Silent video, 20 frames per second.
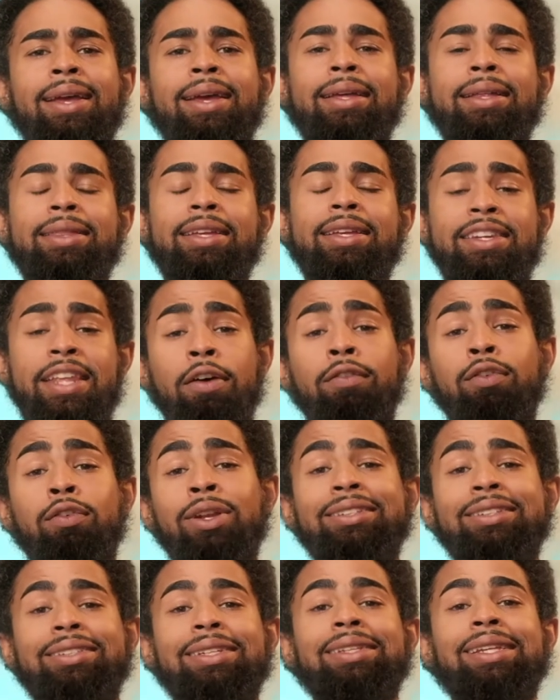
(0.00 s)
the devil
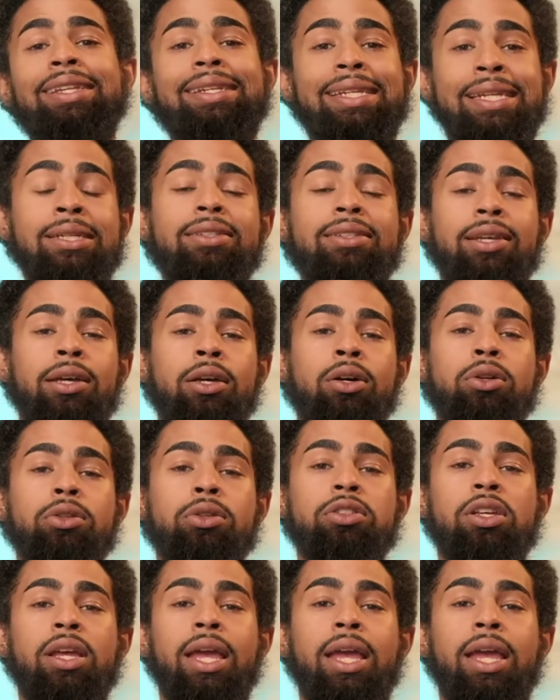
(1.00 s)
is in the details,